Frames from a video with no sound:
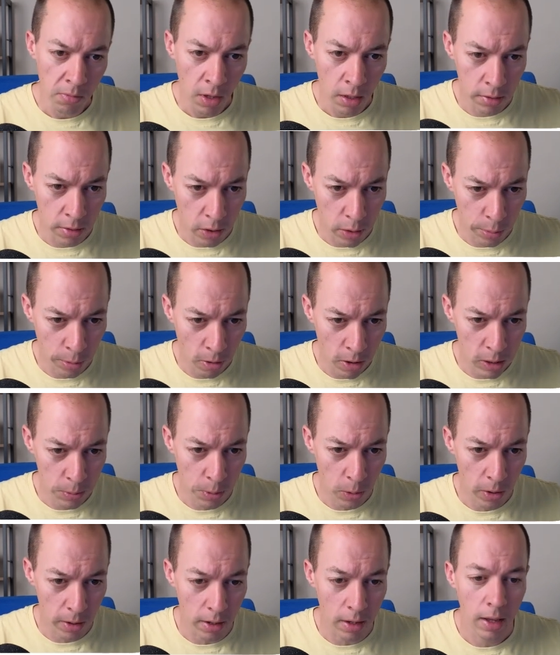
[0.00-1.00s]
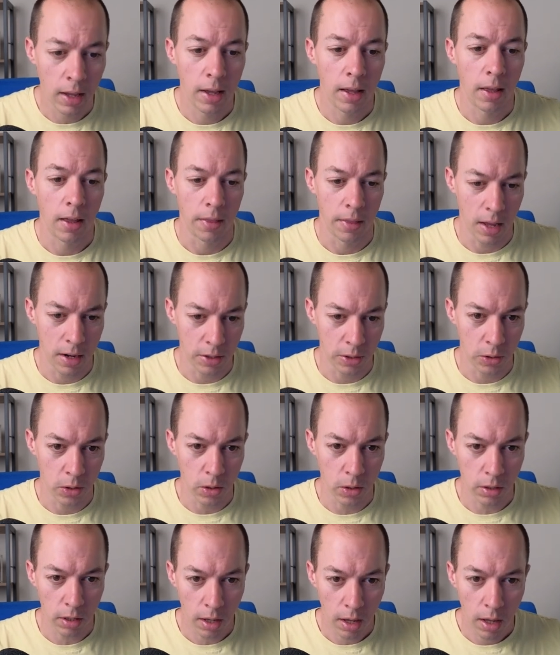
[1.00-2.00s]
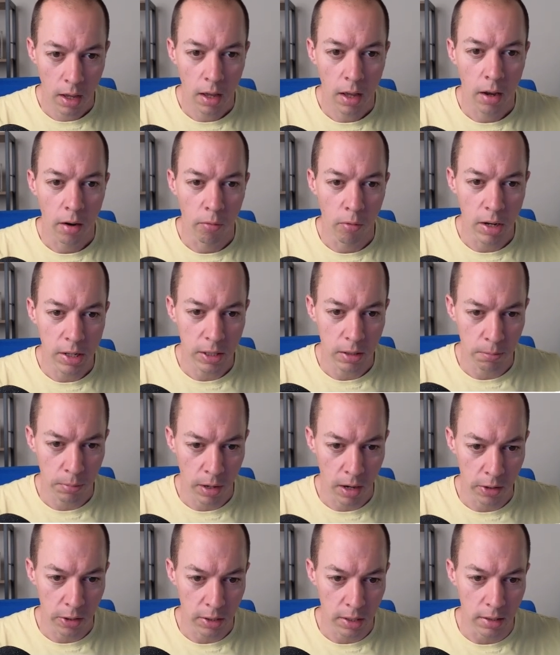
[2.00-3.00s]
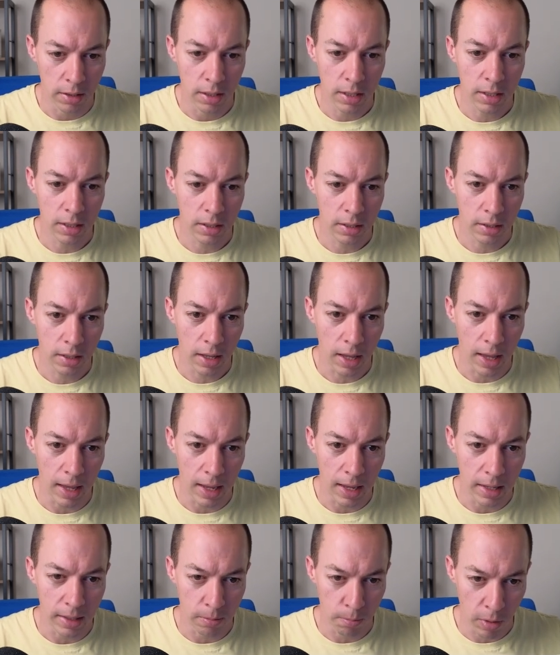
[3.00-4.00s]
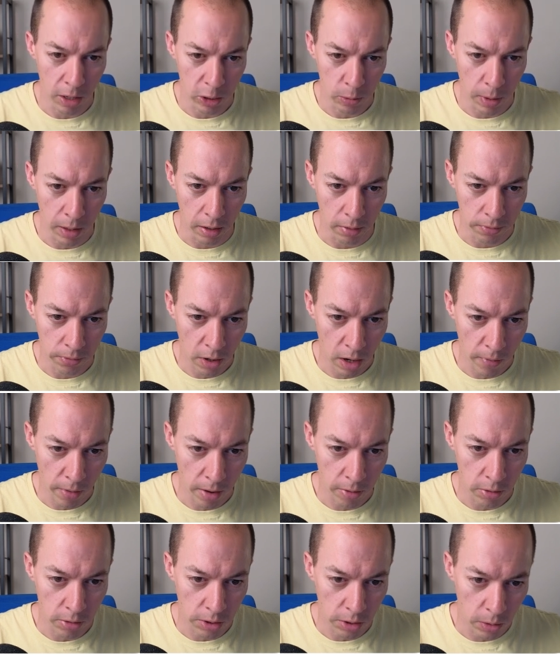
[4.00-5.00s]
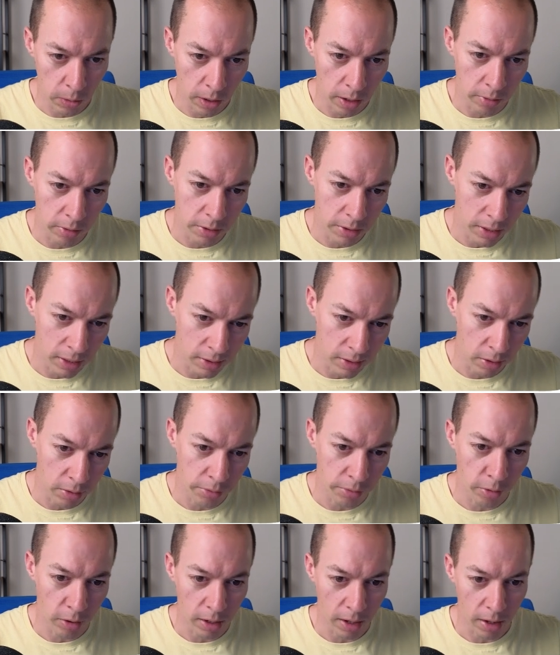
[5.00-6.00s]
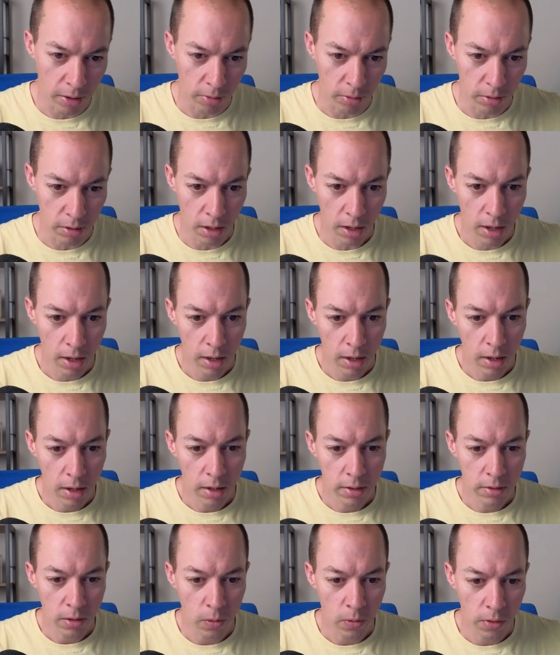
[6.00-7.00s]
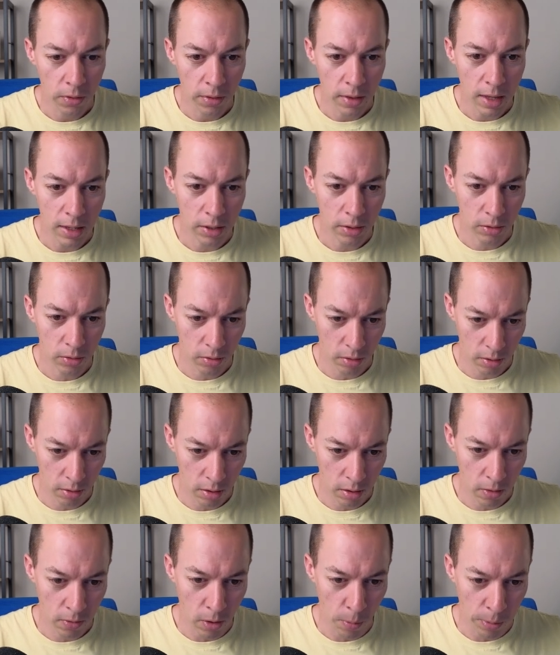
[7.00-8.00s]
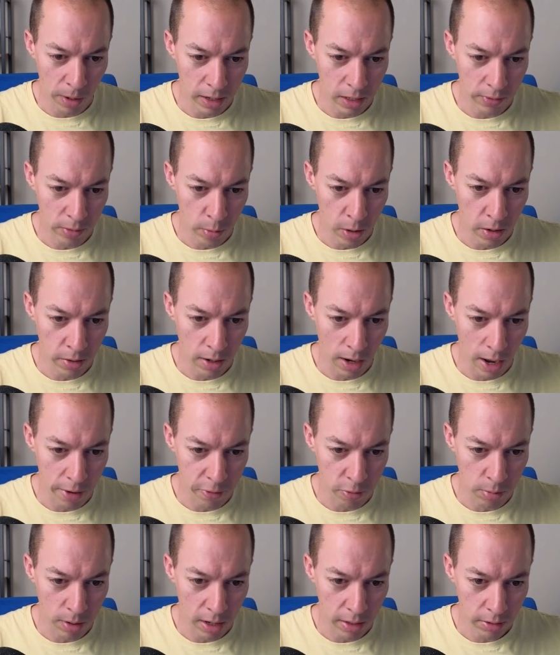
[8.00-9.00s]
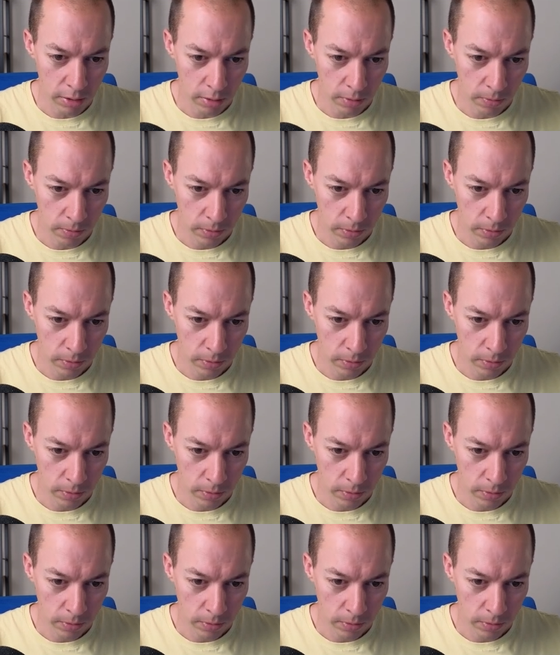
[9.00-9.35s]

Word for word: So the price point, that is good. Recent purchases, this is much better 500, 200, 600, 300. So this, you've got plenty of demand at 100 plus,